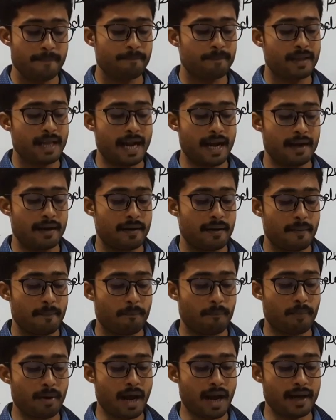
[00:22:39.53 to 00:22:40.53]
and
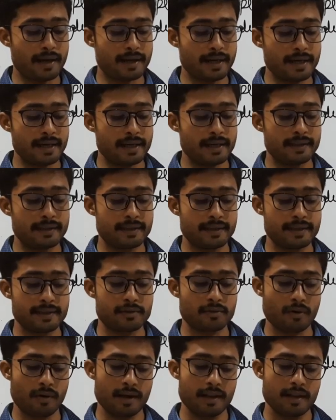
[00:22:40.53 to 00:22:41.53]
planted in the
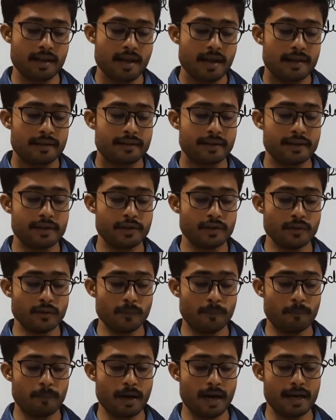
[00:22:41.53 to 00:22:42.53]
soil. The
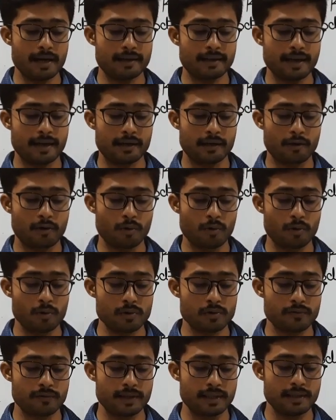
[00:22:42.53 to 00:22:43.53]
new plant that
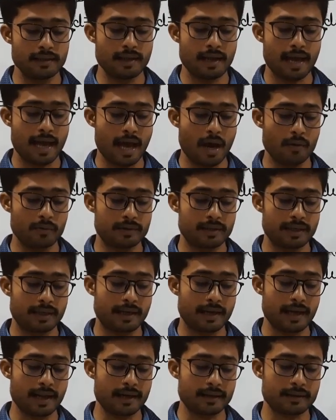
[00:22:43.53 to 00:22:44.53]
grows will have the
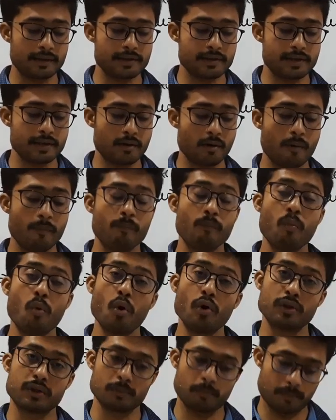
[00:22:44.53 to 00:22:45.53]
characteristic of
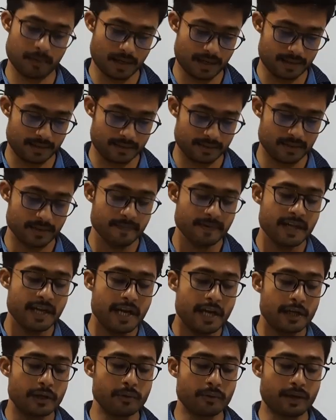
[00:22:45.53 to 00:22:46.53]
both plants.
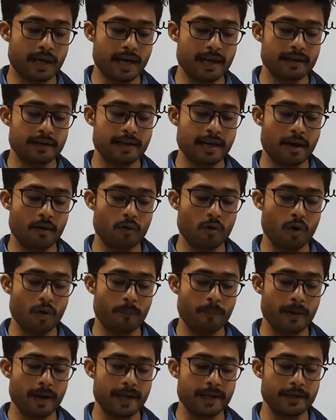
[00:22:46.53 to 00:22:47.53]
You can
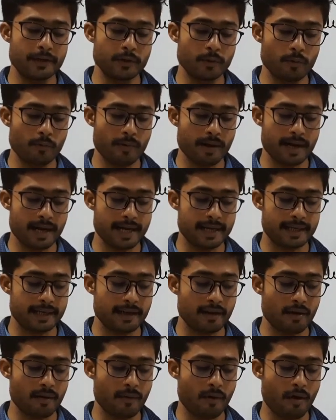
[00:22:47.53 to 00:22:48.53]
develop a new
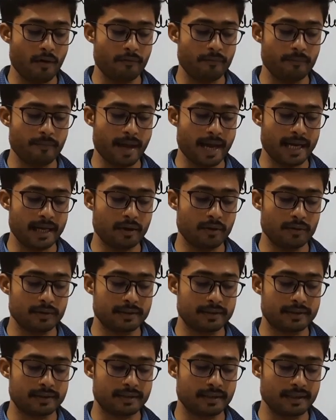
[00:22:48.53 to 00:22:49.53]
variety of
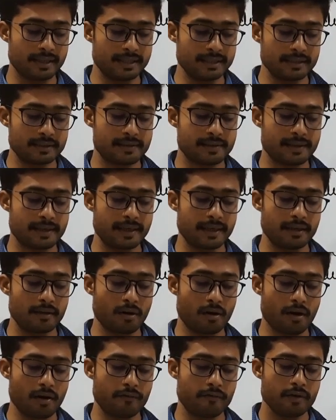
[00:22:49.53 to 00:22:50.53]
mango, thin skin
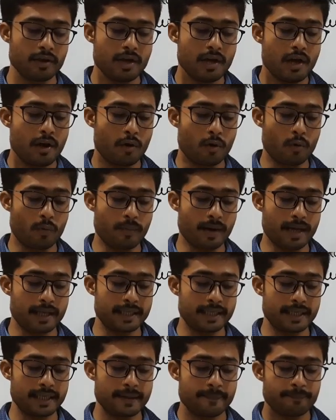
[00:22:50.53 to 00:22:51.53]
of
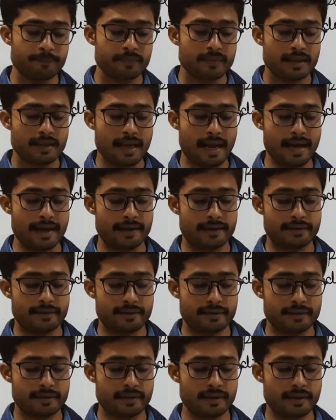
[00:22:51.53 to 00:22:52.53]
Rumani and
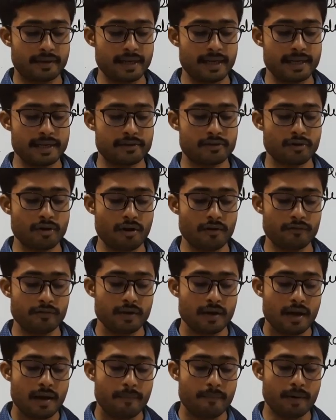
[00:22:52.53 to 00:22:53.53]
the taste of
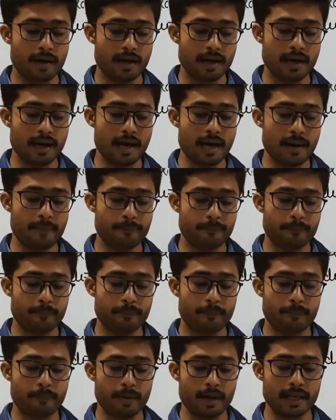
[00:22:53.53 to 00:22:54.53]

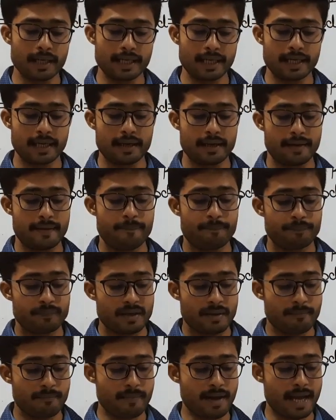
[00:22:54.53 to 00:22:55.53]
Bangapali.
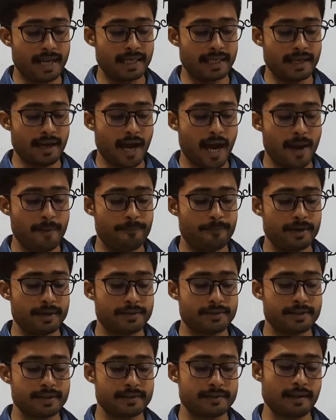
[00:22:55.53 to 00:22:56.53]
Many
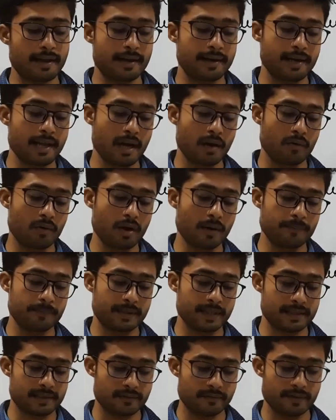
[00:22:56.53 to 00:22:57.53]
hybrid seeds are developed
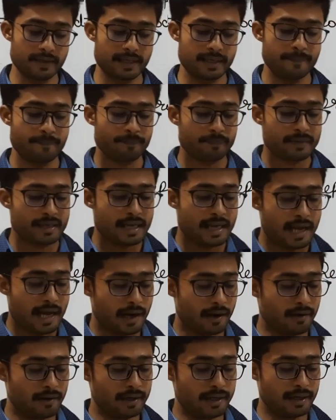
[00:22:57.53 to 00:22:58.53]
this way.
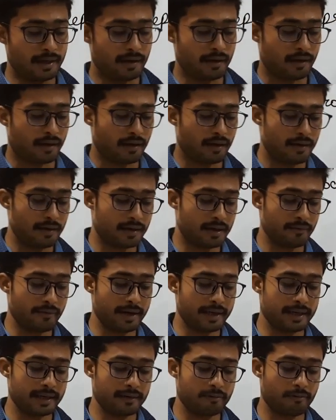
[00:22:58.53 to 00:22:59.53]
Earlier,
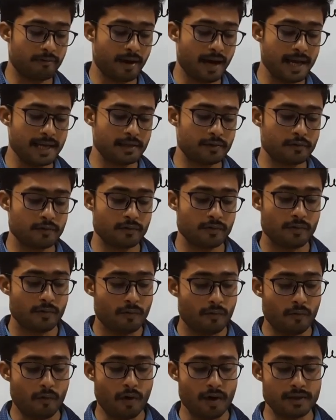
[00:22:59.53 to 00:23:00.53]
cultivated rice
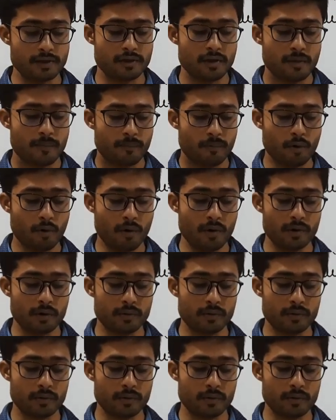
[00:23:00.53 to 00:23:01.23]
was prone